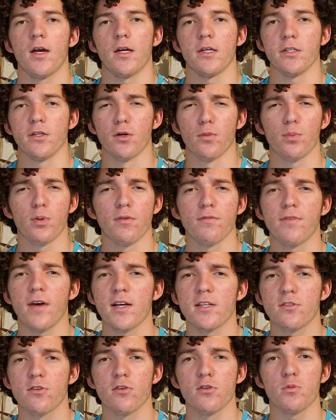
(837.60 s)
your
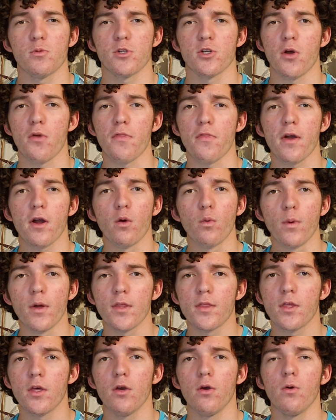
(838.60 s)
professors, which are there with
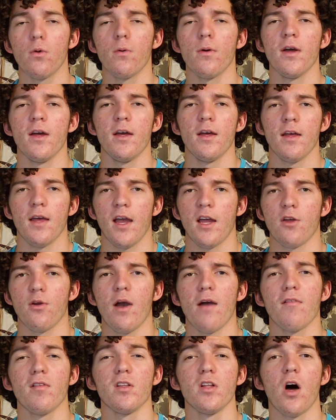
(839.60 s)
you, and you
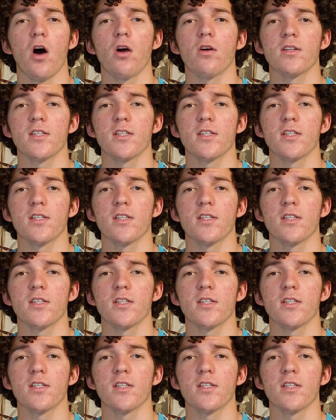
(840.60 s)
have a long